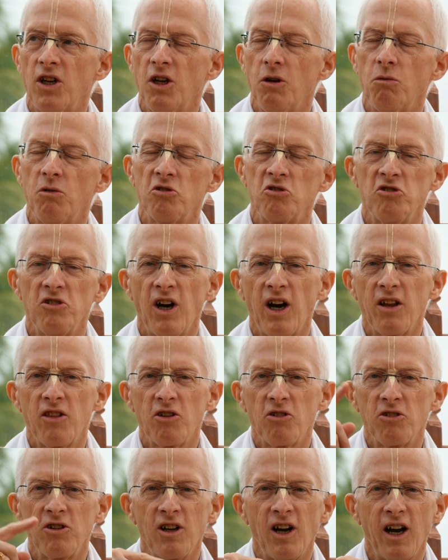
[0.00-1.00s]
it was
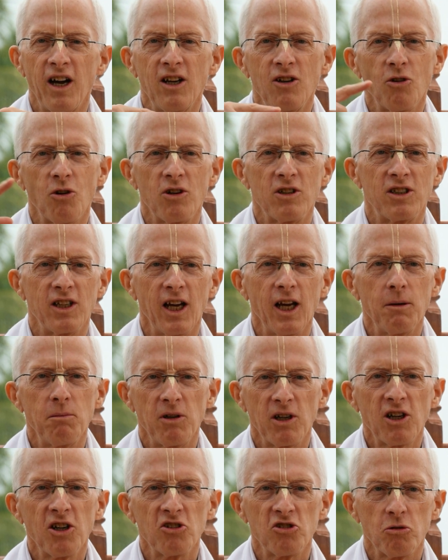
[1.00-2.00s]
neither night or
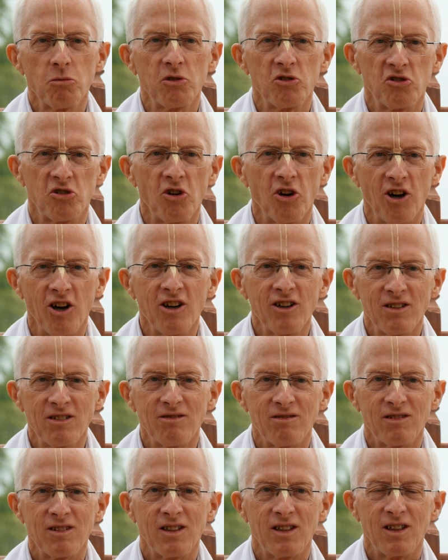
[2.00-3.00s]
day, because it was
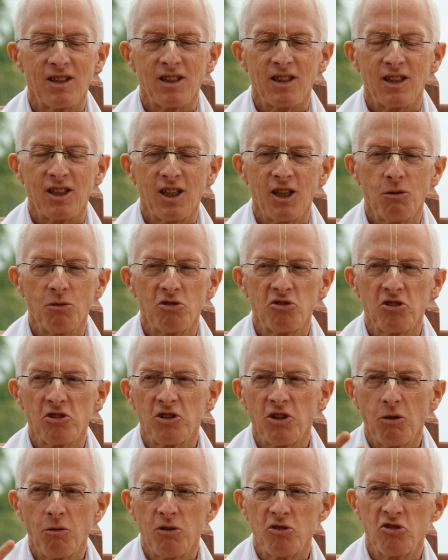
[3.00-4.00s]
dawn. It
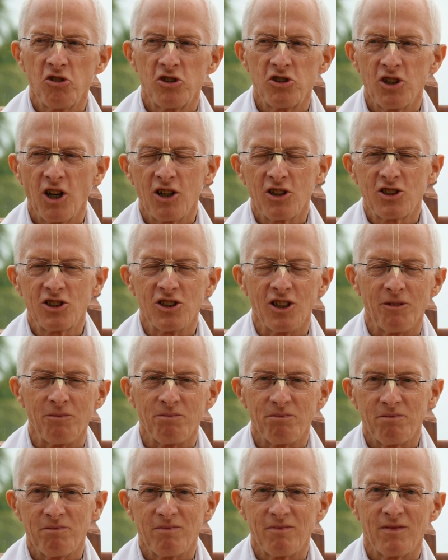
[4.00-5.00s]
was a
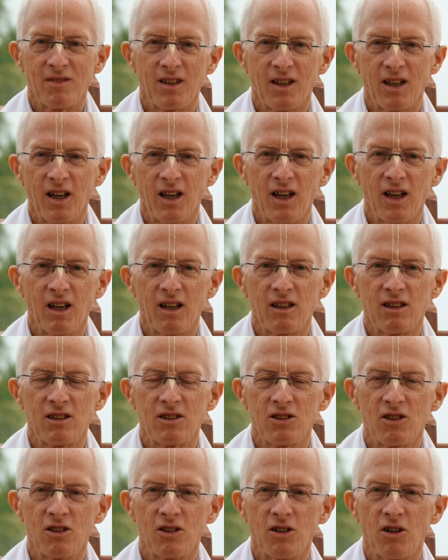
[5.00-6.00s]
junction,
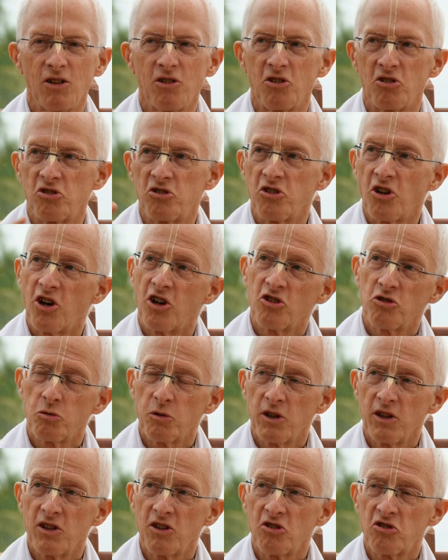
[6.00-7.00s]
and the
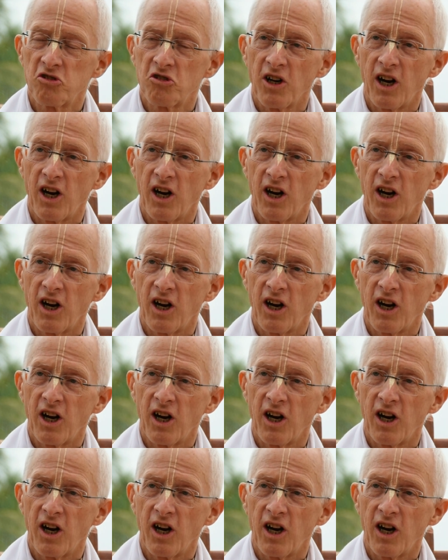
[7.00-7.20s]
stars were in the